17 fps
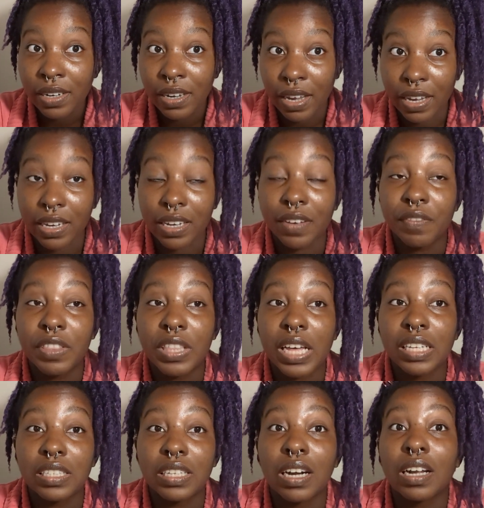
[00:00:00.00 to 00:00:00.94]
and give
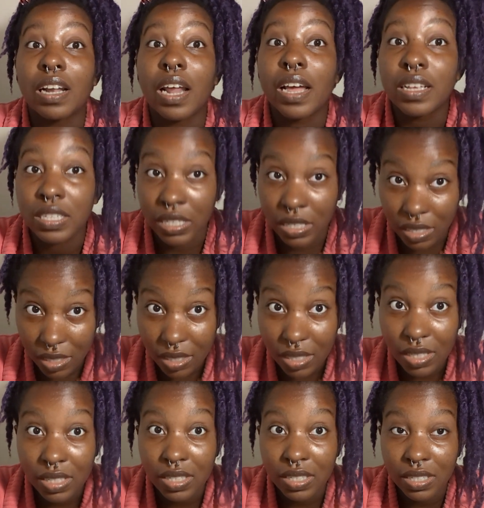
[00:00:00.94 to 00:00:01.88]
thanks to the
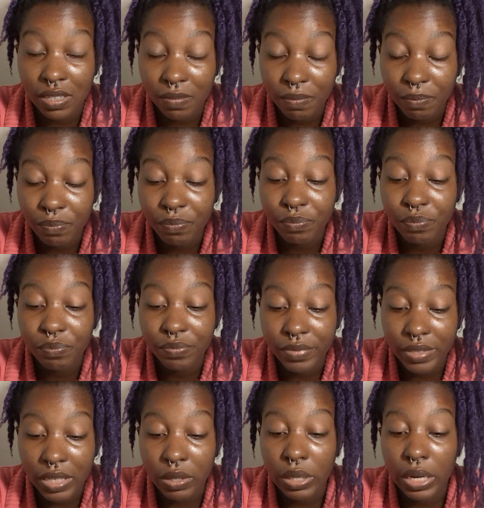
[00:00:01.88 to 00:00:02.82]
lessons.
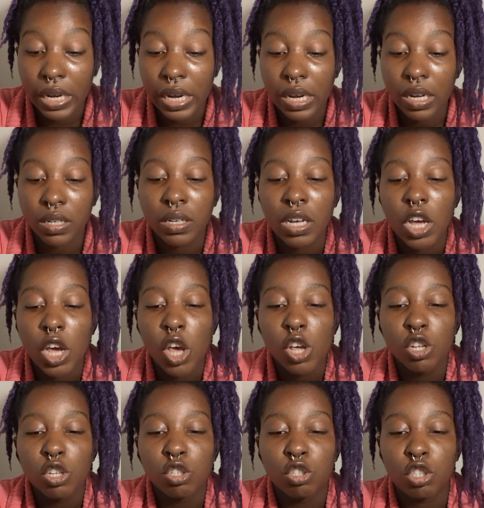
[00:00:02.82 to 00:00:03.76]
Okay.
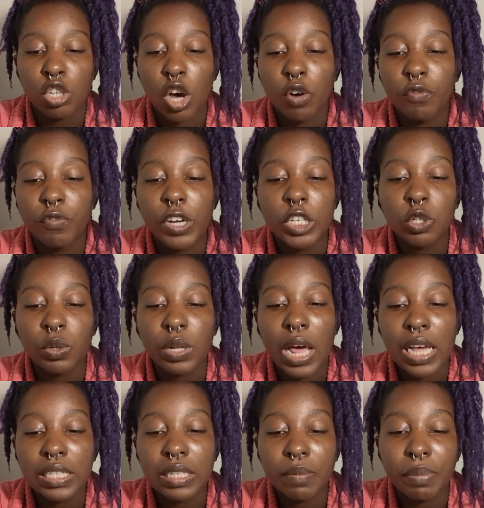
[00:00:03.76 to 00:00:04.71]
So
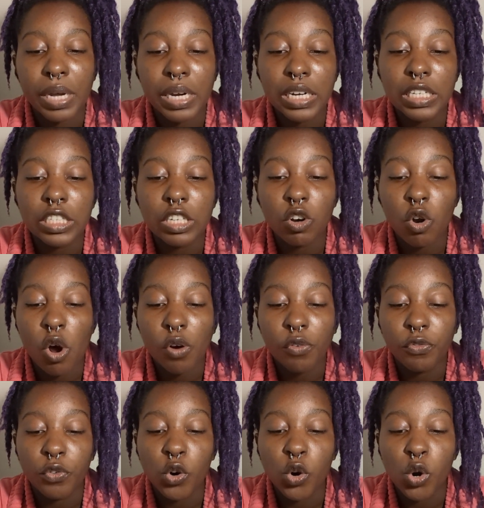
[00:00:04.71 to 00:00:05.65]
visualize abundance in
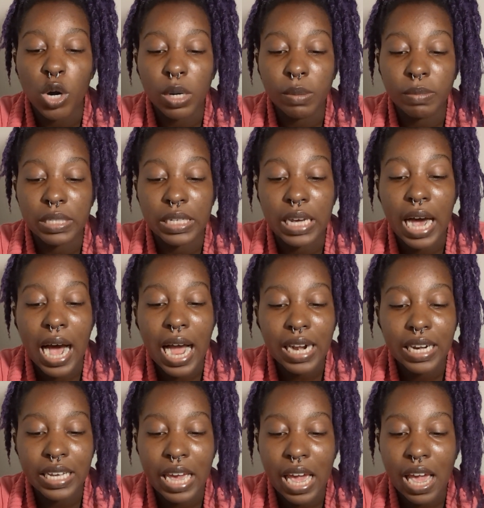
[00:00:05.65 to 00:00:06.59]
all forms.
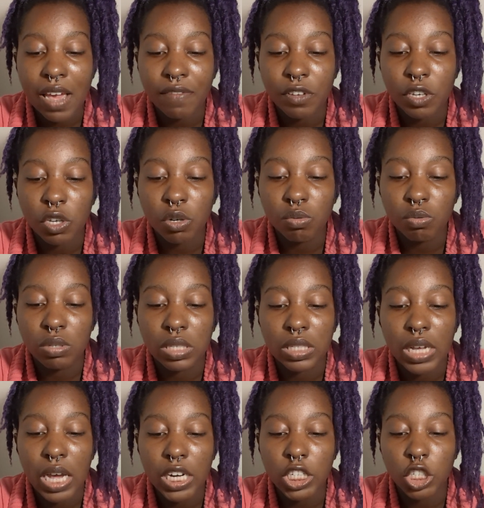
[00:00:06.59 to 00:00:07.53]
God gave you
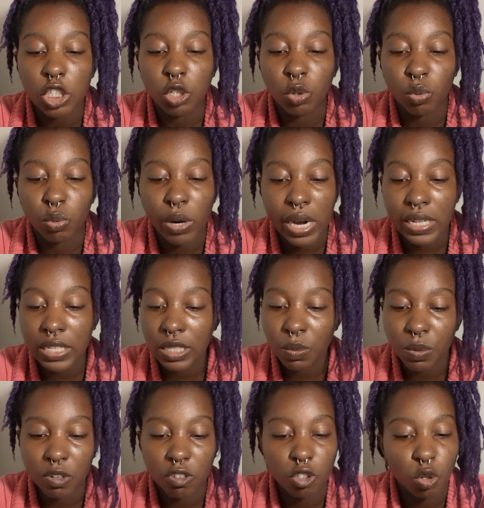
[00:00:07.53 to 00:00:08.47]
such great
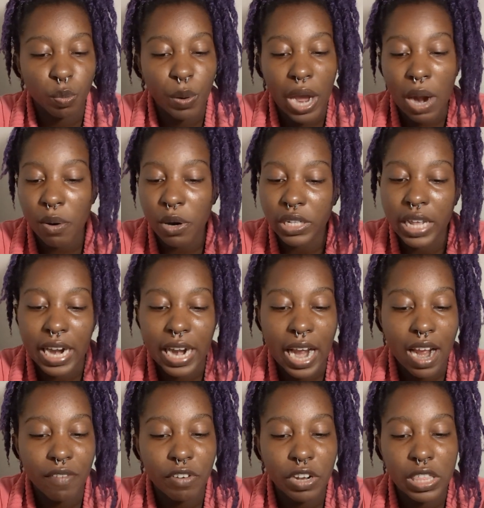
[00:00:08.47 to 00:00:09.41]
spiritual power that
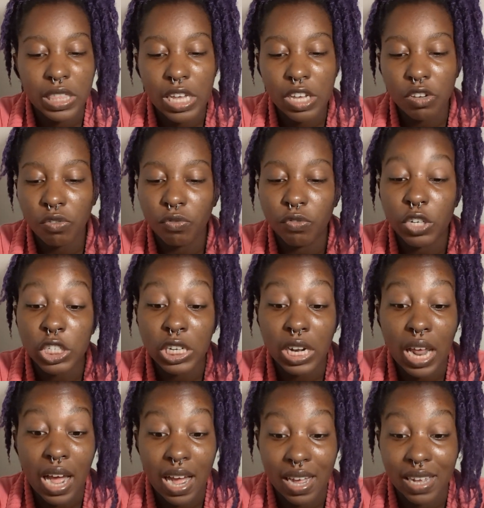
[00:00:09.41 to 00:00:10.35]
everything you
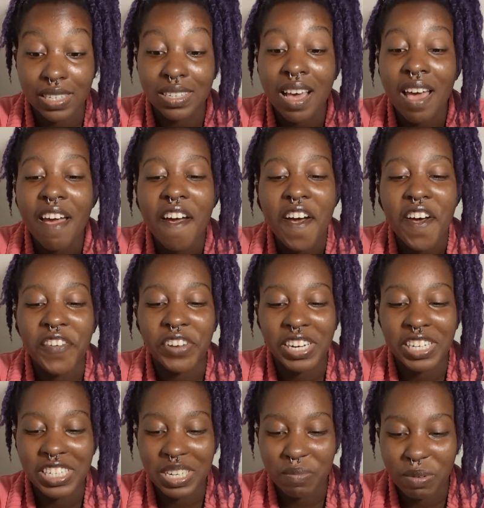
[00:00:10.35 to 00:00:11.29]
visualize
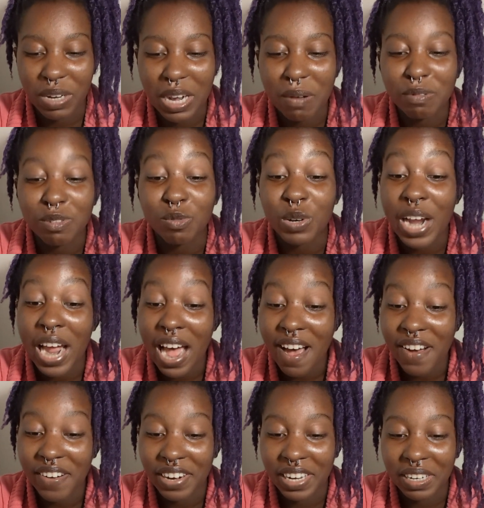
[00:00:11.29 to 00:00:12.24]
eventually becomes
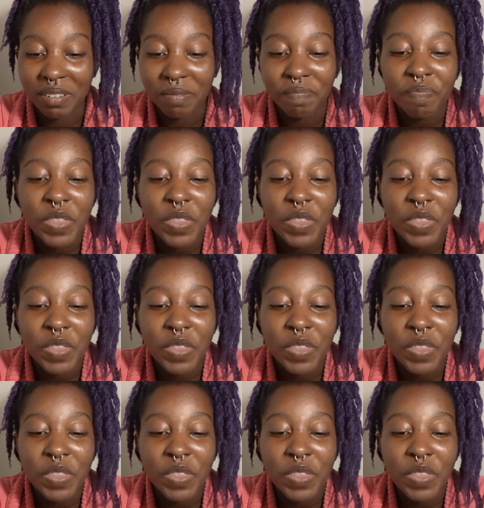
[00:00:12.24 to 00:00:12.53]
reality.